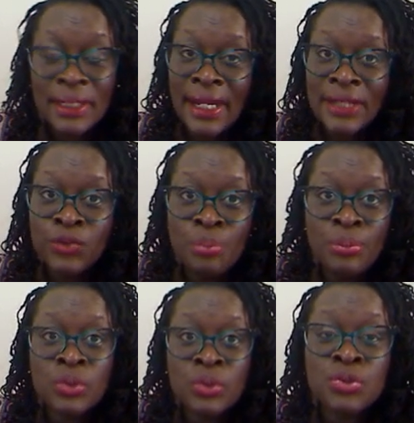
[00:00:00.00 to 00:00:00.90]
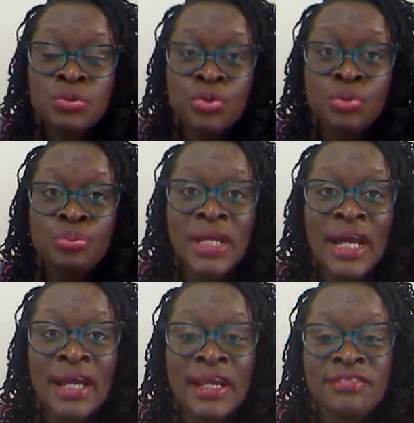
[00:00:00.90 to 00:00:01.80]
it will be also to be
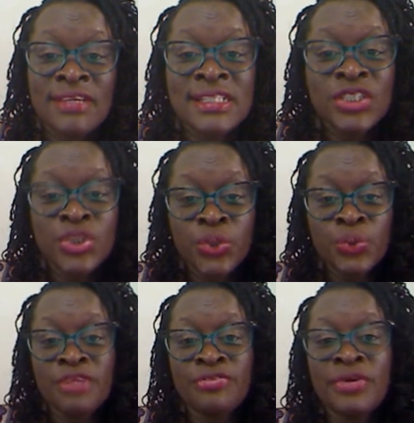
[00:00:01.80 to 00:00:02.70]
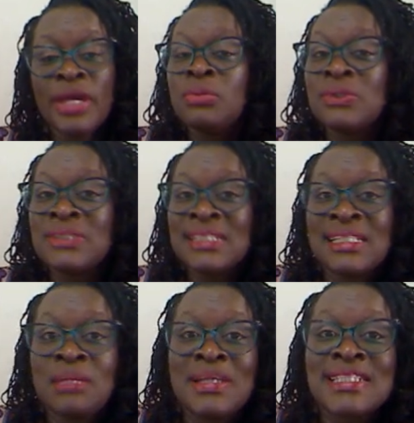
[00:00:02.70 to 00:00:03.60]
an advantage to you if you're able to set
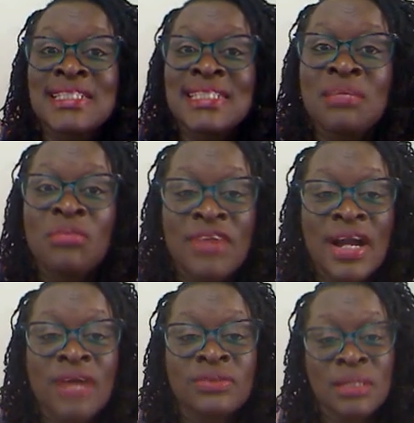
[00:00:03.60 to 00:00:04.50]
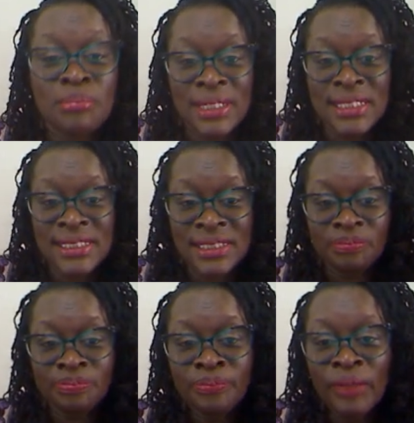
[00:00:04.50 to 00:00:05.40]
up a system of accountability
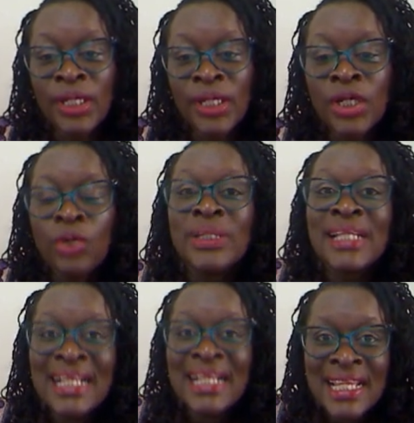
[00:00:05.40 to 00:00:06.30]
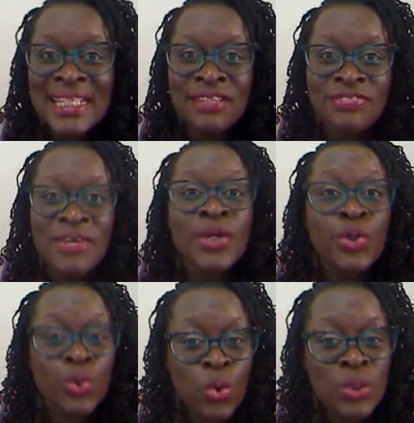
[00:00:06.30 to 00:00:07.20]
with clearly
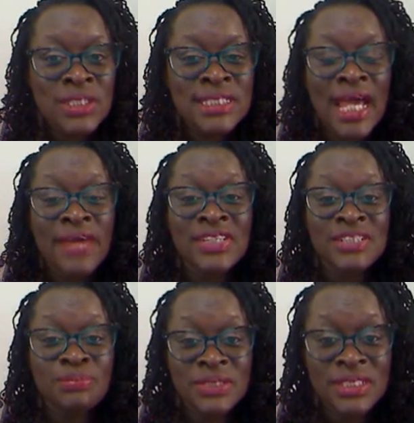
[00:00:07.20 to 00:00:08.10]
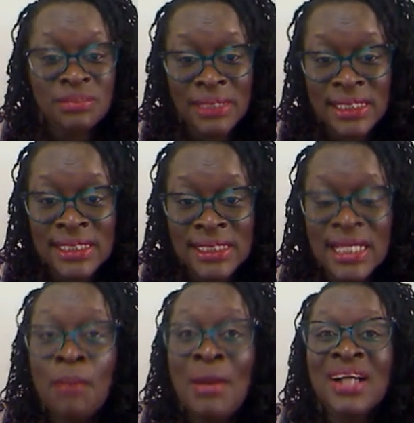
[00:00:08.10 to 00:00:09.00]
defined roles and responsibilities
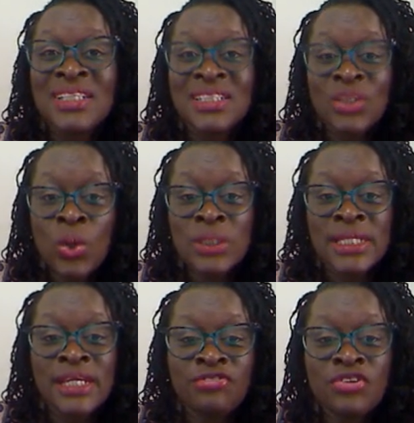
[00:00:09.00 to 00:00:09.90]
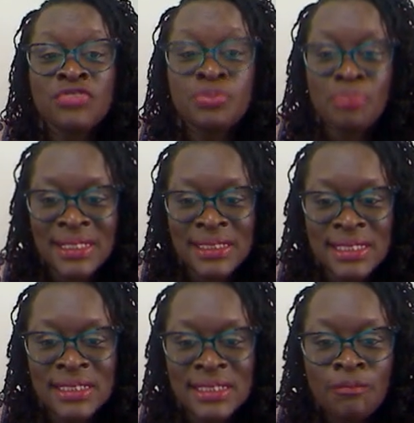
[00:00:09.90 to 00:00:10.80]
amongst all the involved
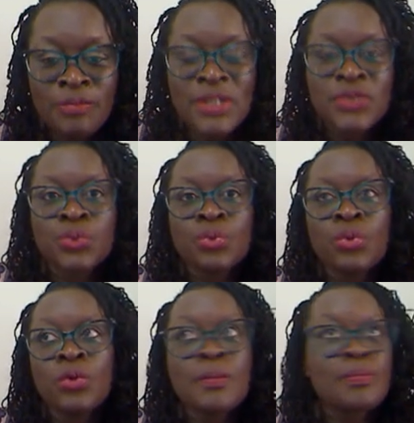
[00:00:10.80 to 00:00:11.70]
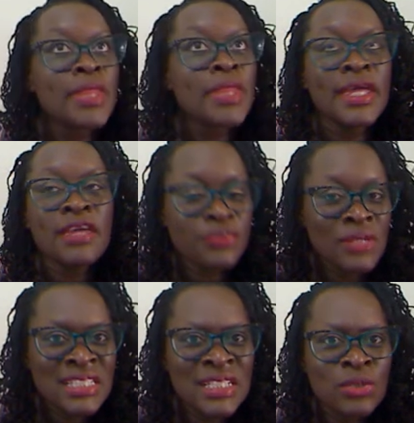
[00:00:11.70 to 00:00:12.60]
parties. So if
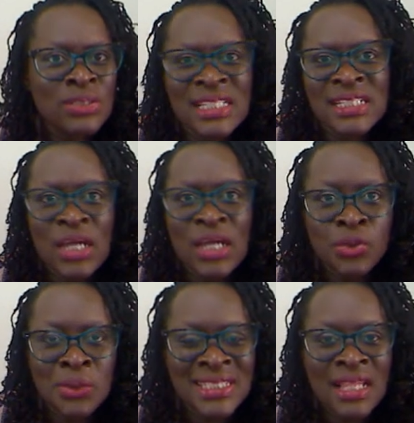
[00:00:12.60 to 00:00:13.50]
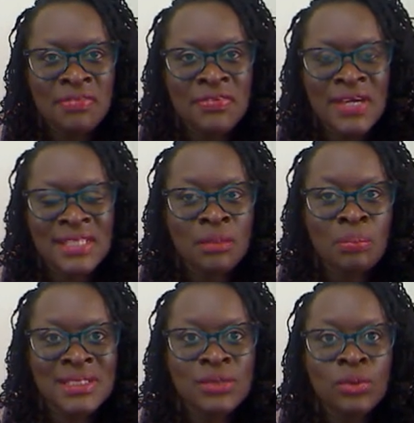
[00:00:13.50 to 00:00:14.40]
let's say you're starting out yourself as a
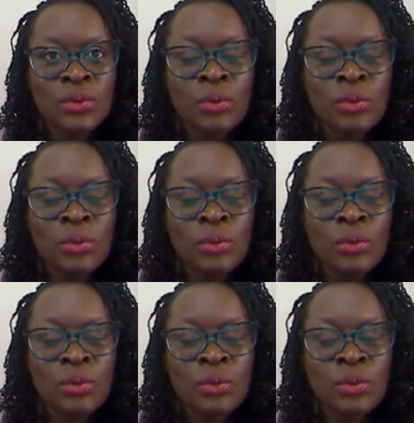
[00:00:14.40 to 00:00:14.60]
personal